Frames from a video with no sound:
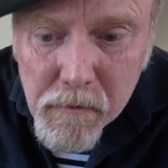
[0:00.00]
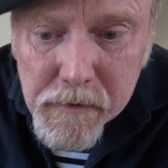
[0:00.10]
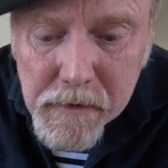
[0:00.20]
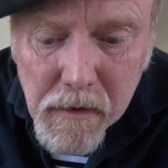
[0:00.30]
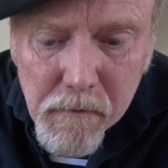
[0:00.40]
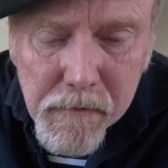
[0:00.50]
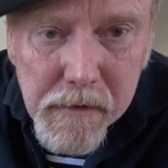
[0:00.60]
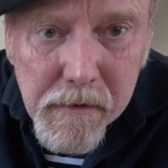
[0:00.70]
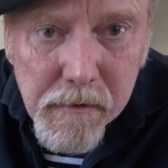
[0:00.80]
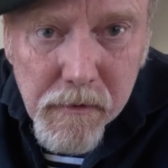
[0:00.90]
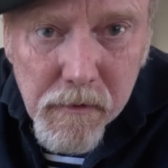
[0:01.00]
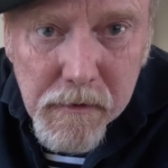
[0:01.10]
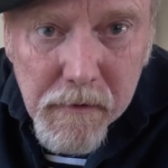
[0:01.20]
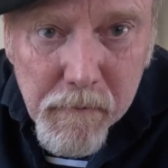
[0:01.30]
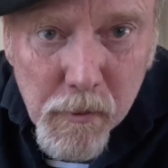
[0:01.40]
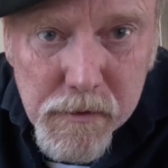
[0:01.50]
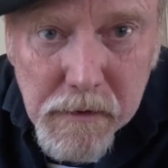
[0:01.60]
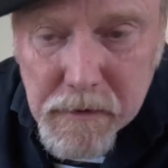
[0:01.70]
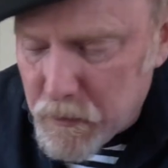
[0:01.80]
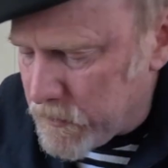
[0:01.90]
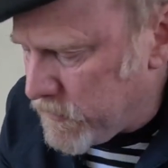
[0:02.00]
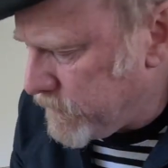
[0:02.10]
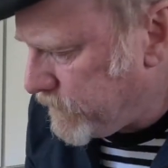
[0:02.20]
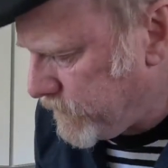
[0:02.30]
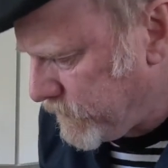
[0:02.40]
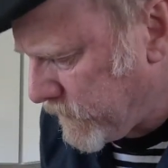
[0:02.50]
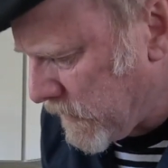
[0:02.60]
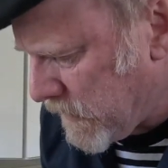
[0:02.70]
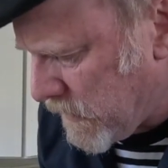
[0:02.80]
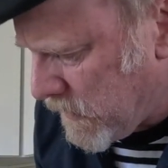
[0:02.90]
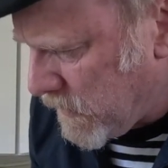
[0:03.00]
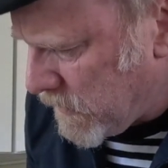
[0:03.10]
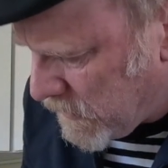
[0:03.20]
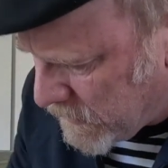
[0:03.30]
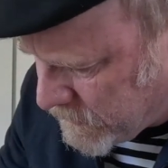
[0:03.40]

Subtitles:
but they come in their kind of poaching liquid, and